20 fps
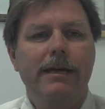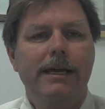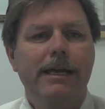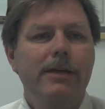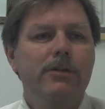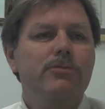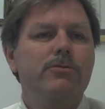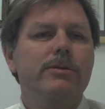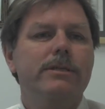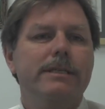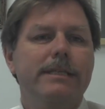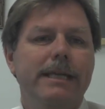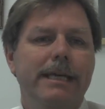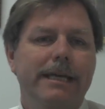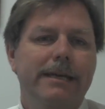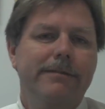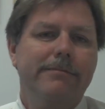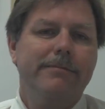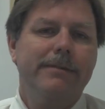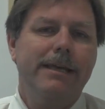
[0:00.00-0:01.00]

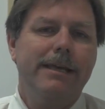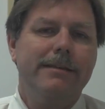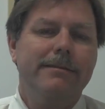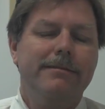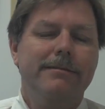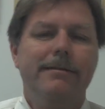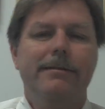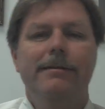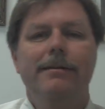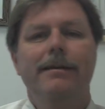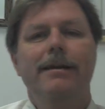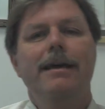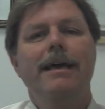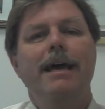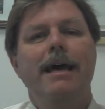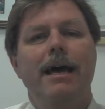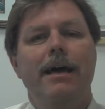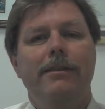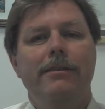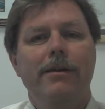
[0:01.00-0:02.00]
interesting that
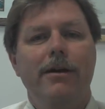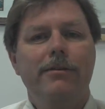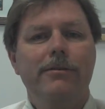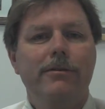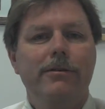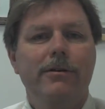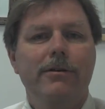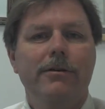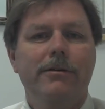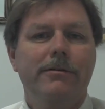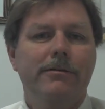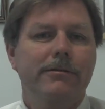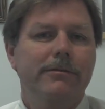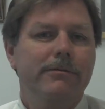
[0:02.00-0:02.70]
another